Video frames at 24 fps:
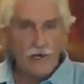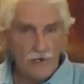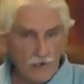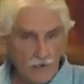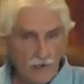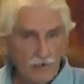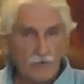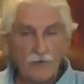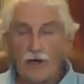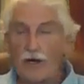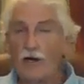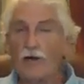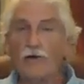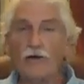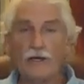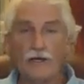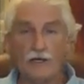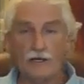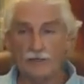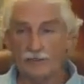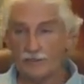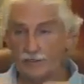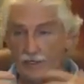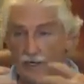Well,
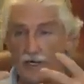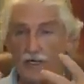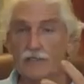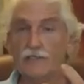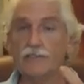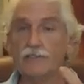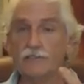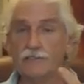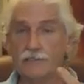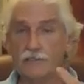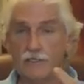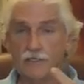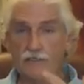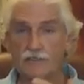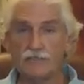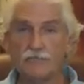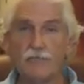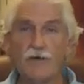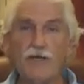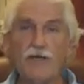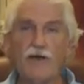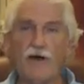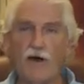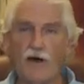in consciousness,
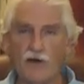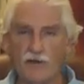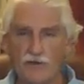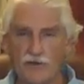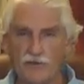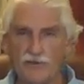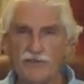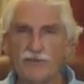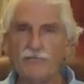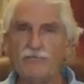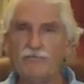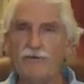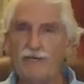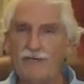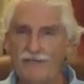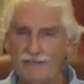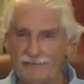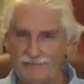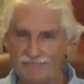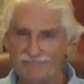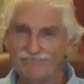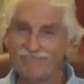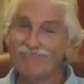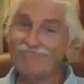be all you can
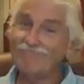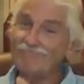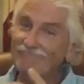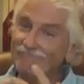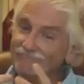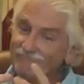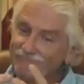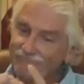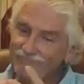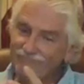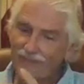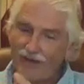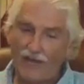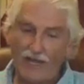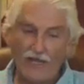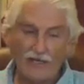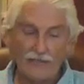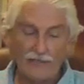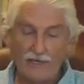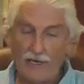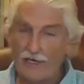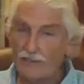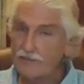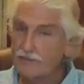be.
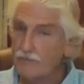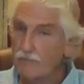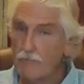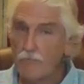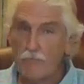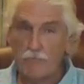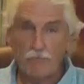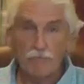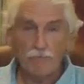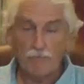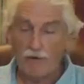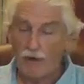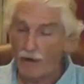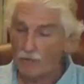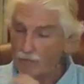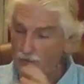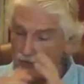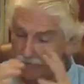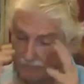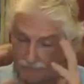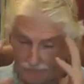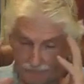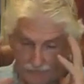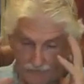And it's
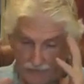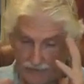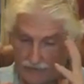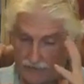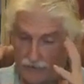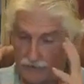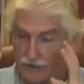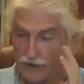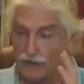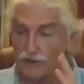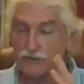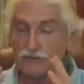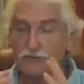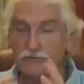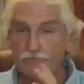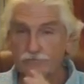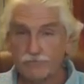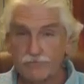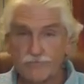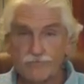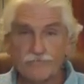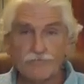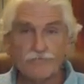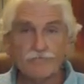just,
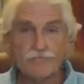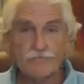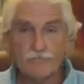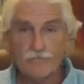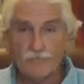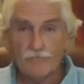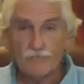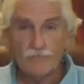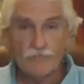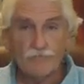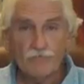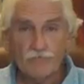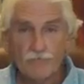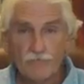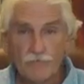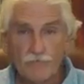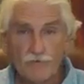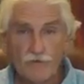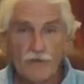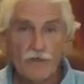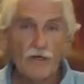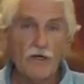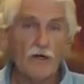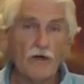
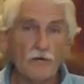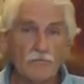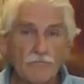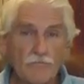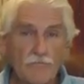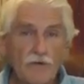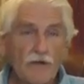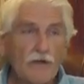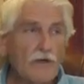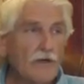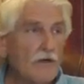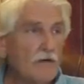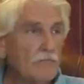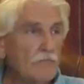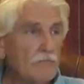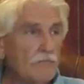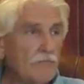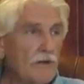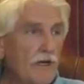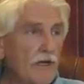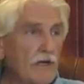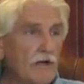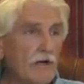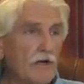
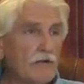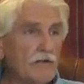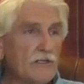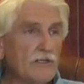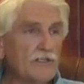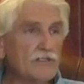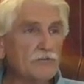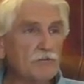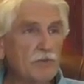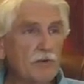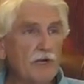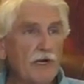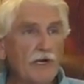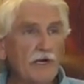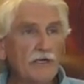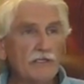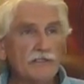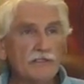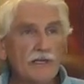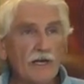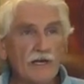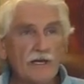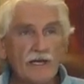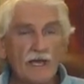being on this
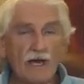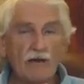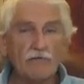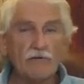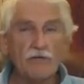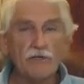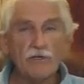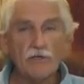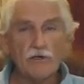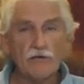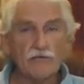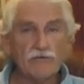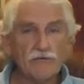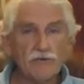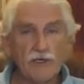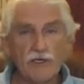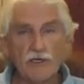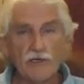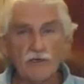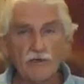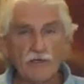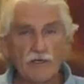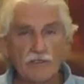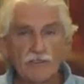planet's like having your
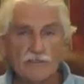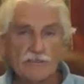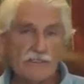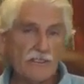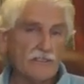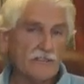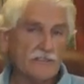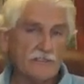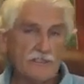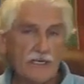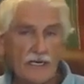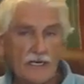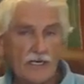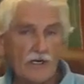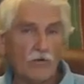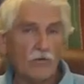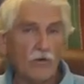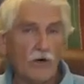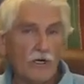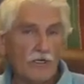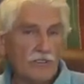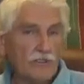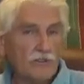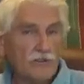finger in, say, a
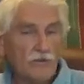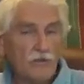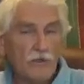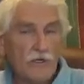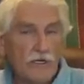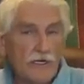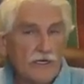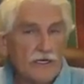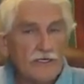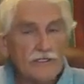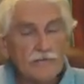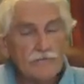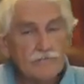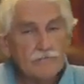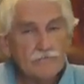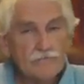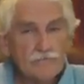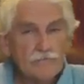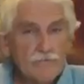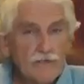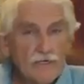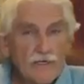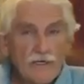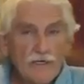120.
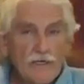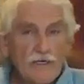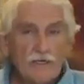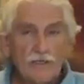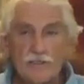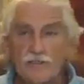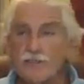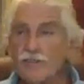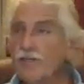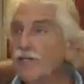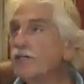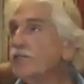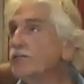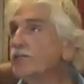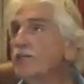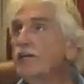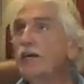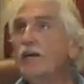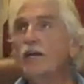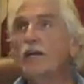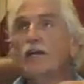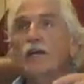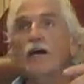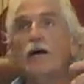Just
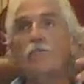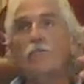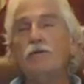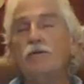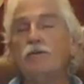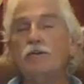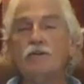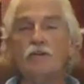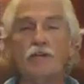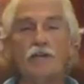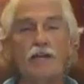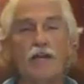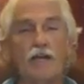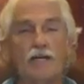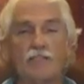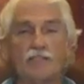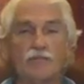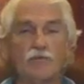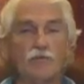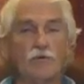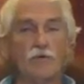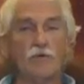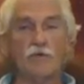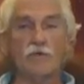getting up into the
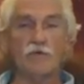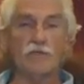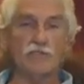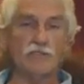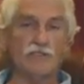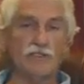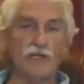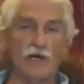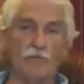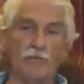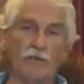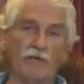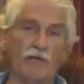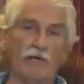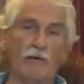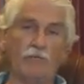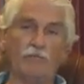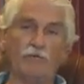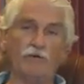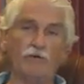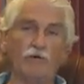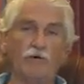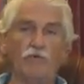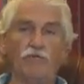next world is jumping
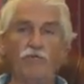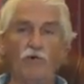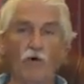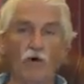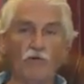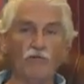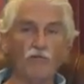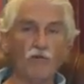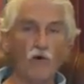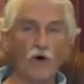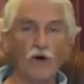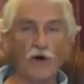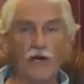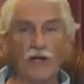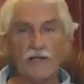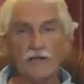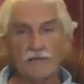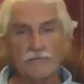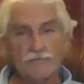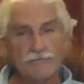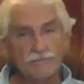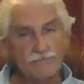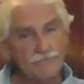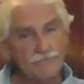up to a 440.